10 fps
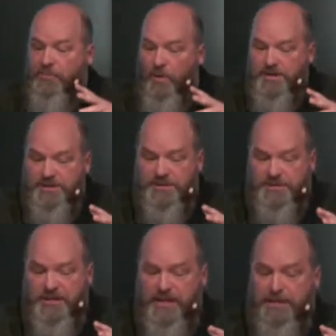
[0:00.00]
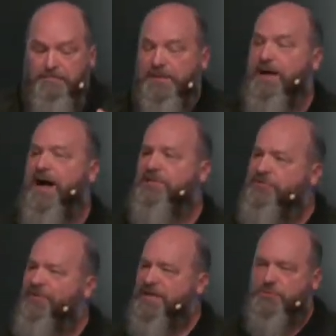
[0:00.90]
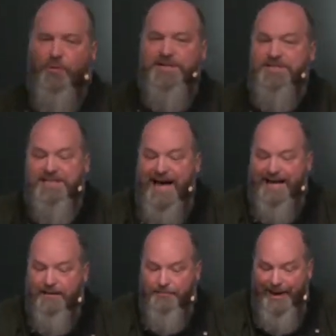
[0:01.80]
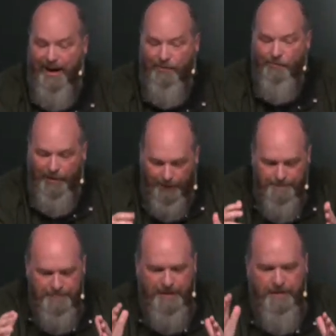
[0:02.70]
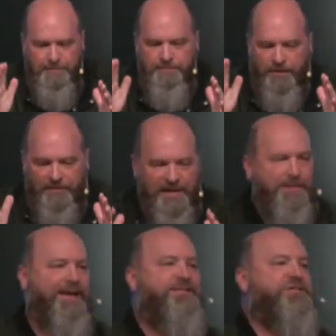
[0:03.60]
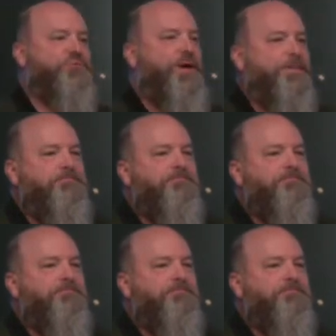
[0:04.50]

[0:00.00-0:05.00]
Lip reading: wants to see God's face. What is that about? Well, think about it this way.